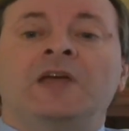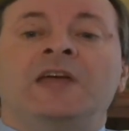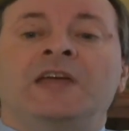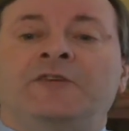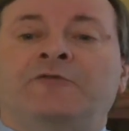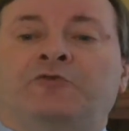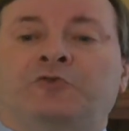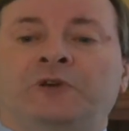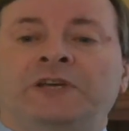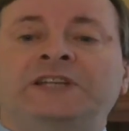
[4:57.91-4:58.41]

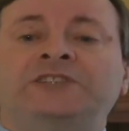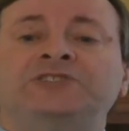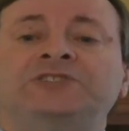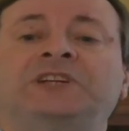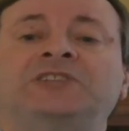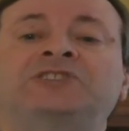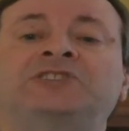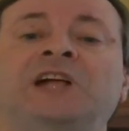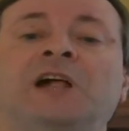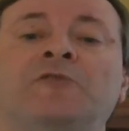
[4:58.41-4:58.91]
if reason
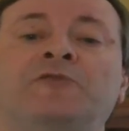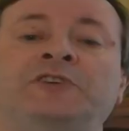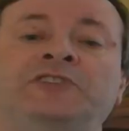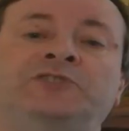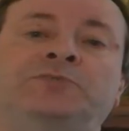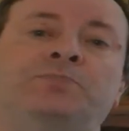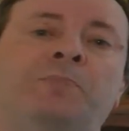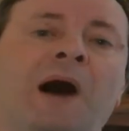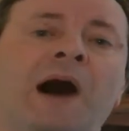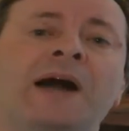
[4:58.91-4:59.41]
itself
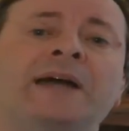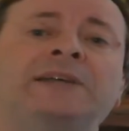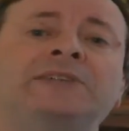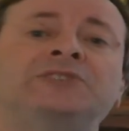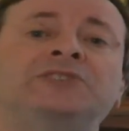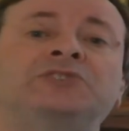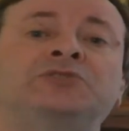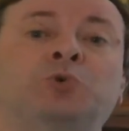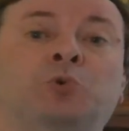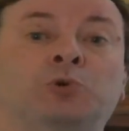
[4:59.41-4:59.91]
is
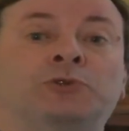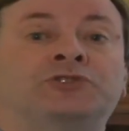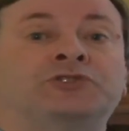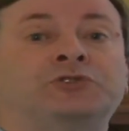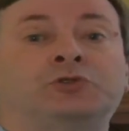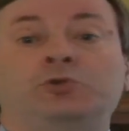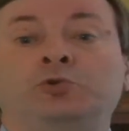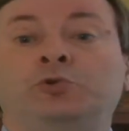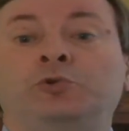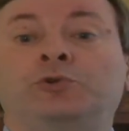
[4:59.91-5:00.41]
biased or
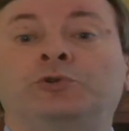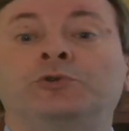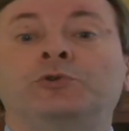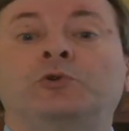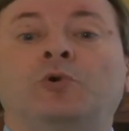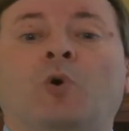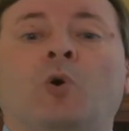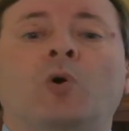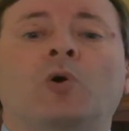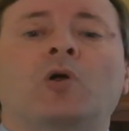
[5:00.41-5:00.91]
skewed
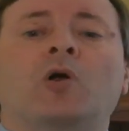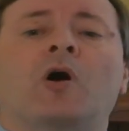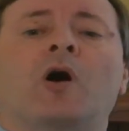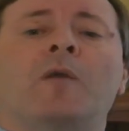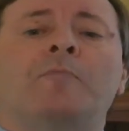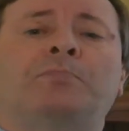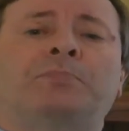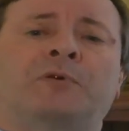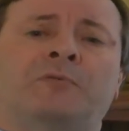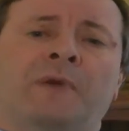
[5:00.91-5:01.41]
or
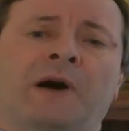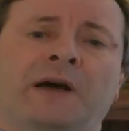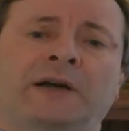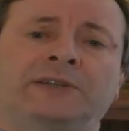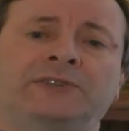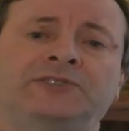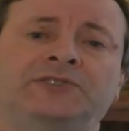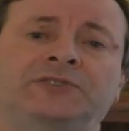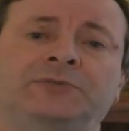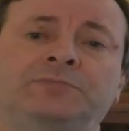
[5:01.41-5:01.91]

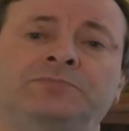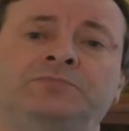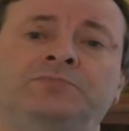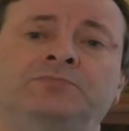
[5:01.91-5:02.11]
compromised?